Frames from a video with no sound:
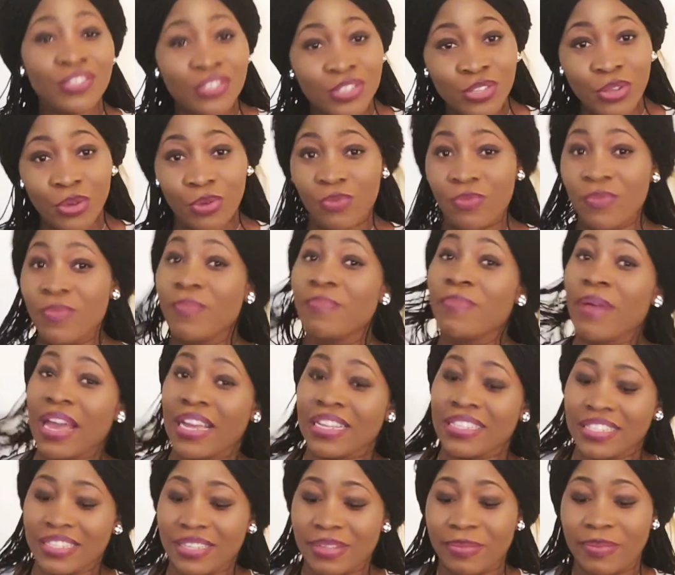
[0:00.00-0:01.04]
So
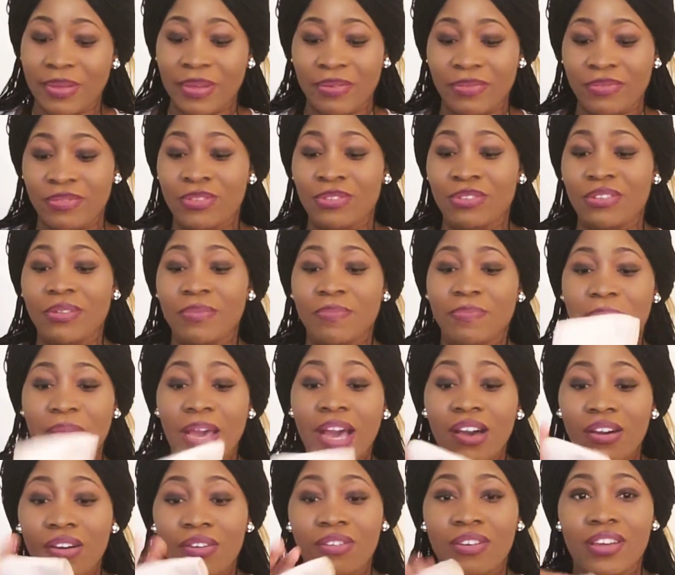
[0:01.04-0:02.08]
back to the belt. So the
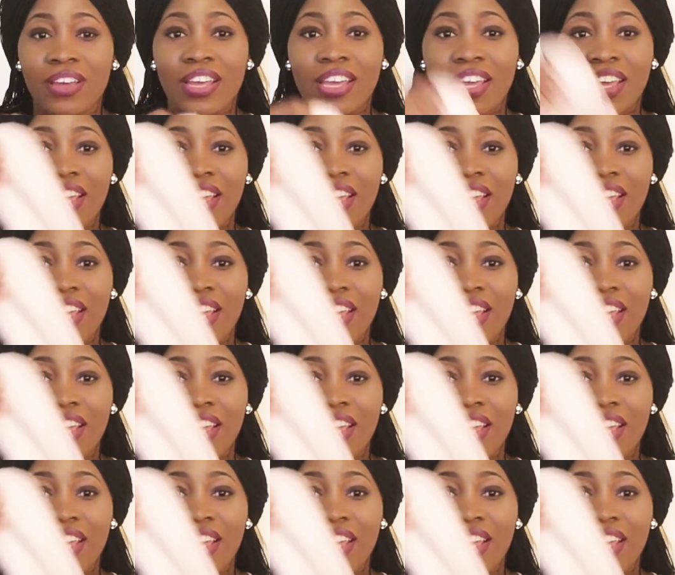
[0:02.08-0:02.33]
belt